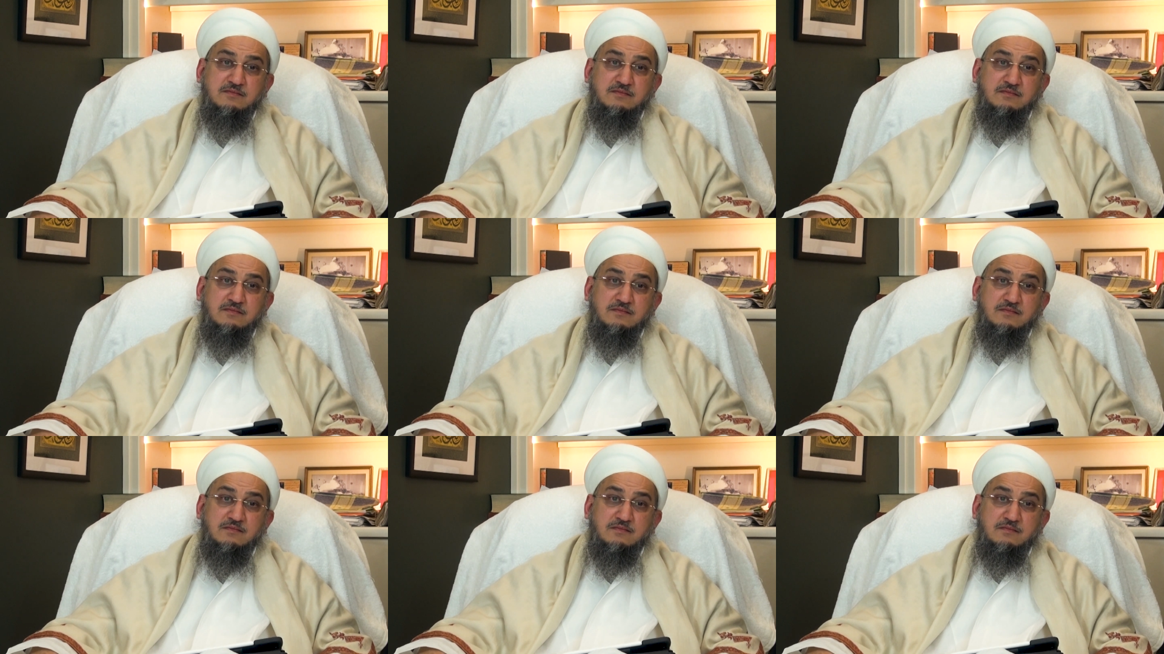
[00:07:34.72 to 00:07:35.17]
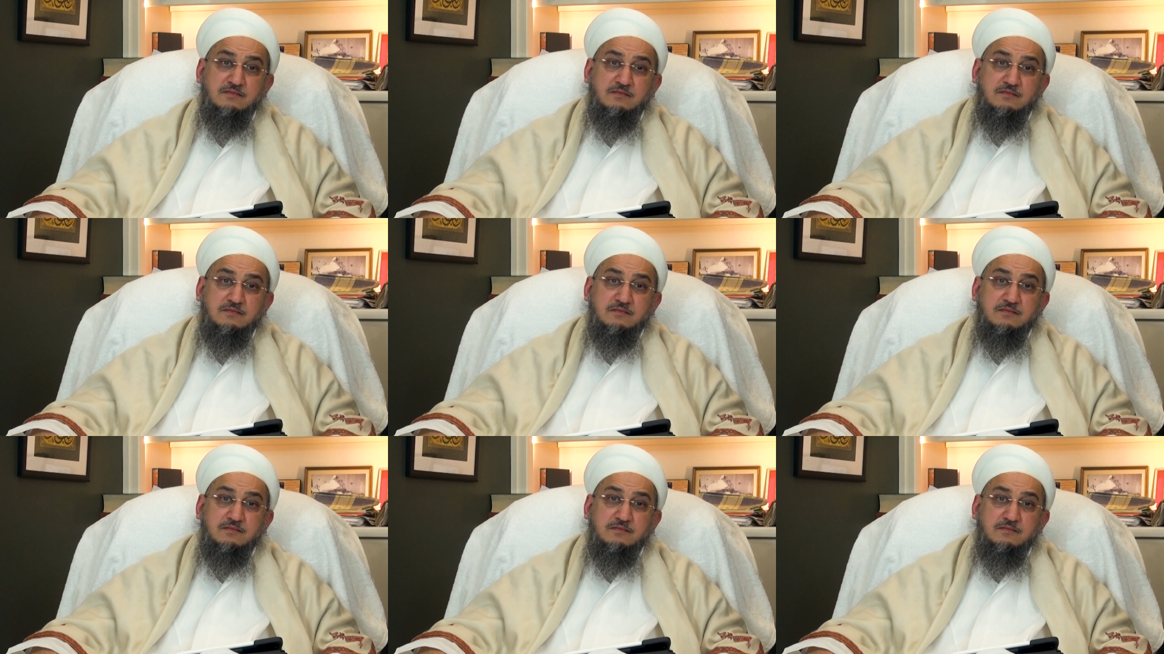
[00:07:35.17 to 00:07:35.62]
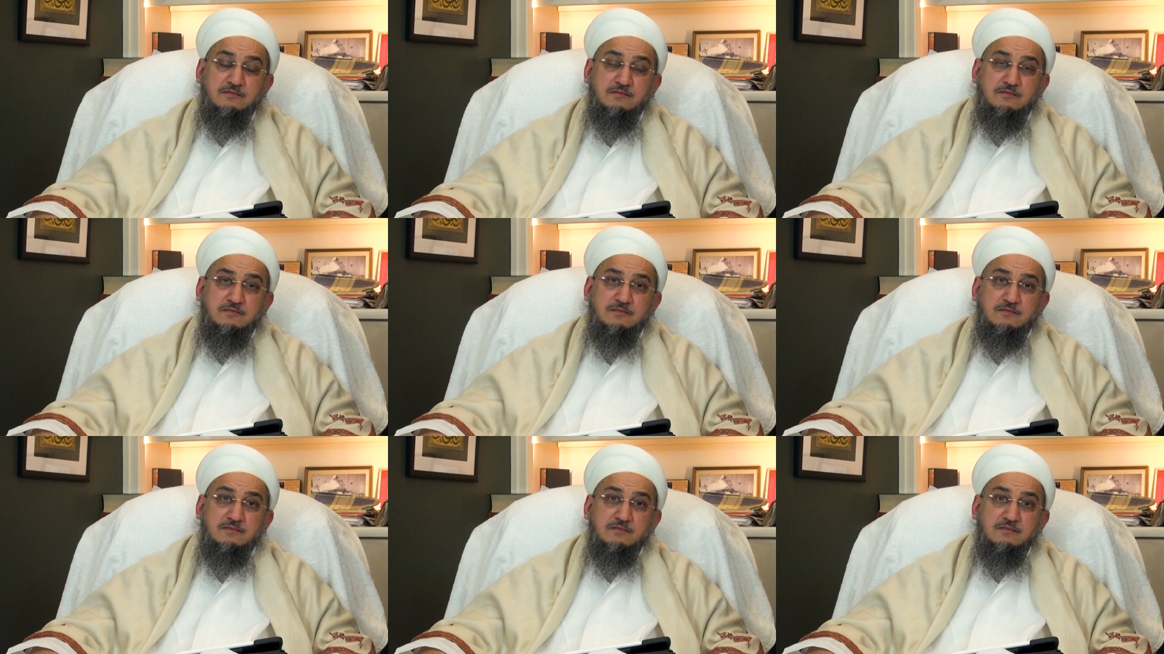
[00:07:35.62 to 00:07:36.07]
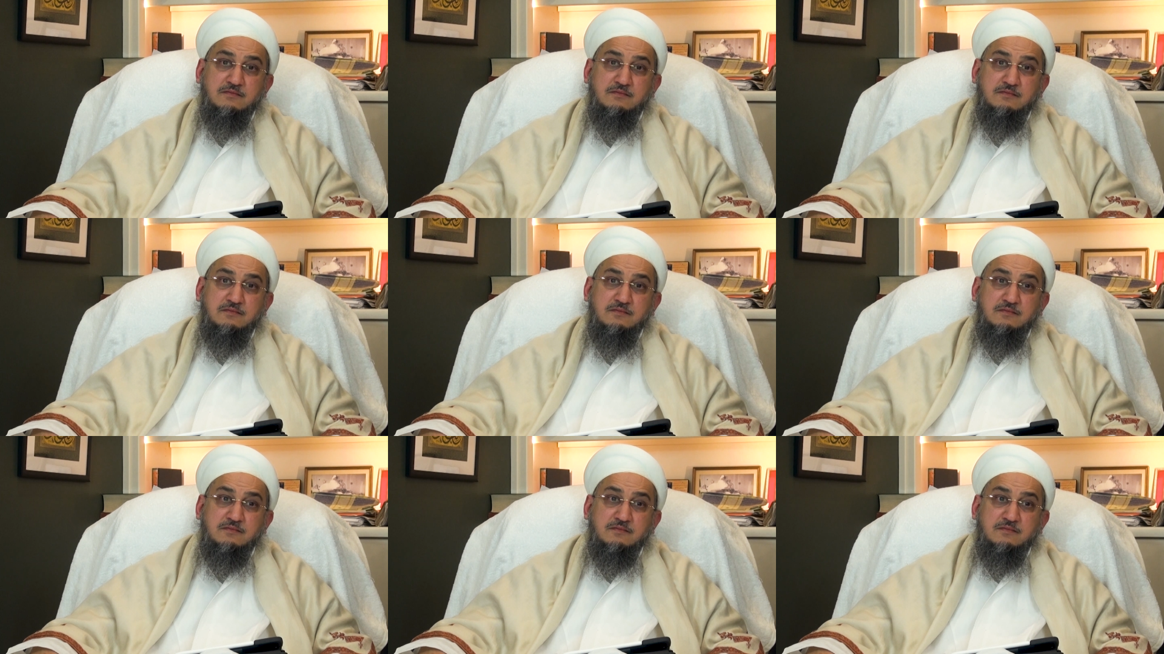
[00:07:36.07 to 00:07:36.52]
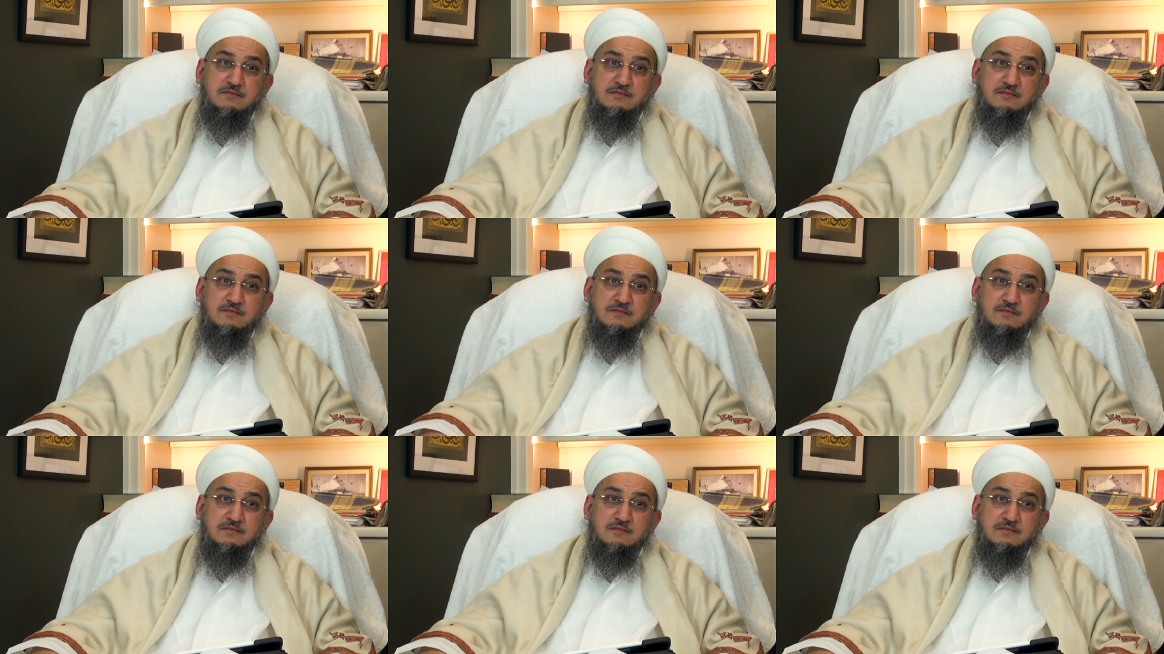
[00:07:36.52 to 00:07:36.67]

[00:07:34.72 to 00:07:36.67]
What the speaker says: Nobody speaks.